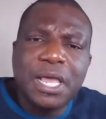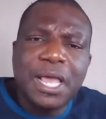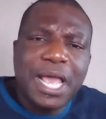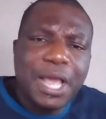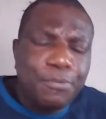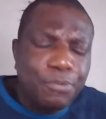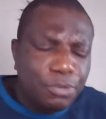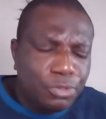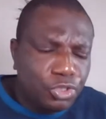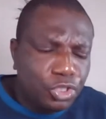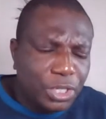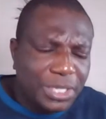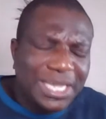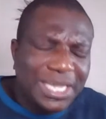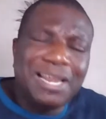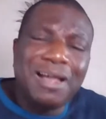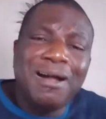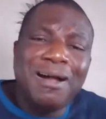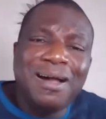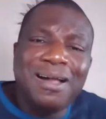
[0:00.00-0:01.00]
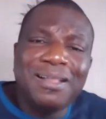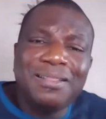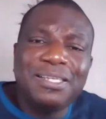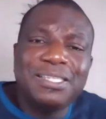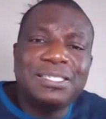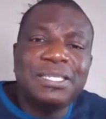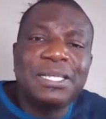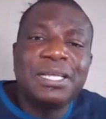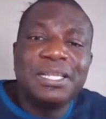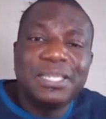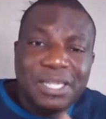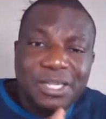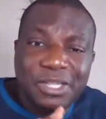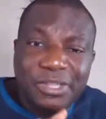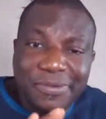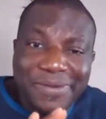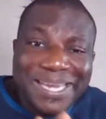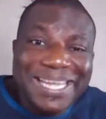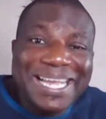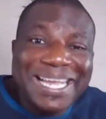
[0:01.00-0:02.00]
And when we're talking others, the
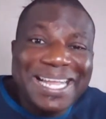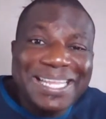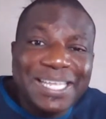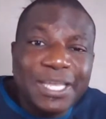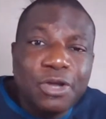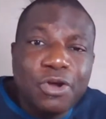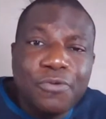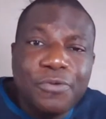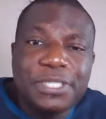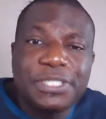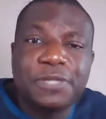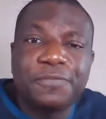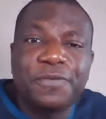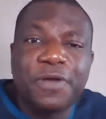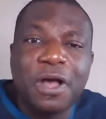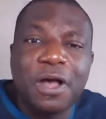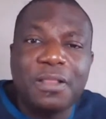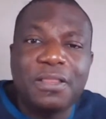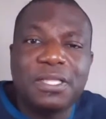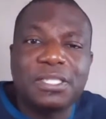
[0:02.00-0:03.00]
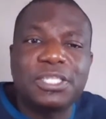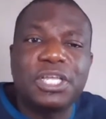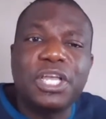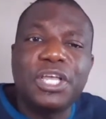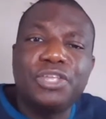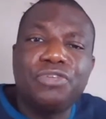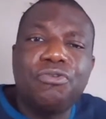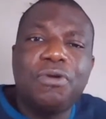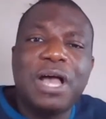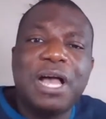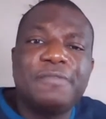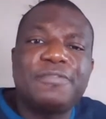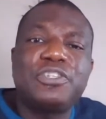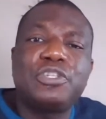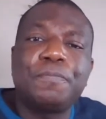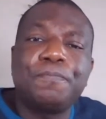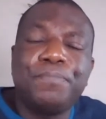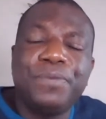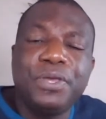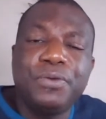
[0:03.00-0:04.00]
three categories of others you have
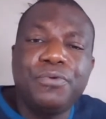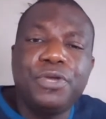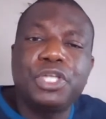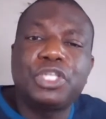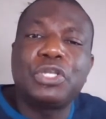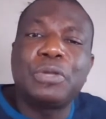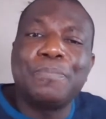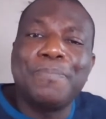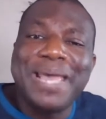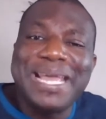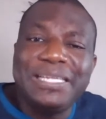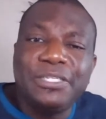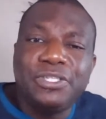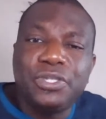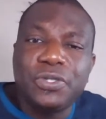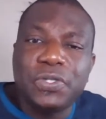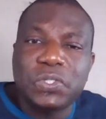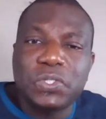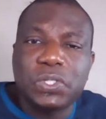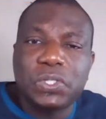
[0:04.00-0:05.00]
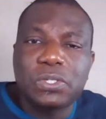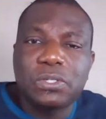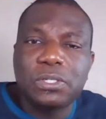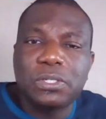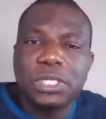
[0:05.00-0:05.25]
superiors or mentors,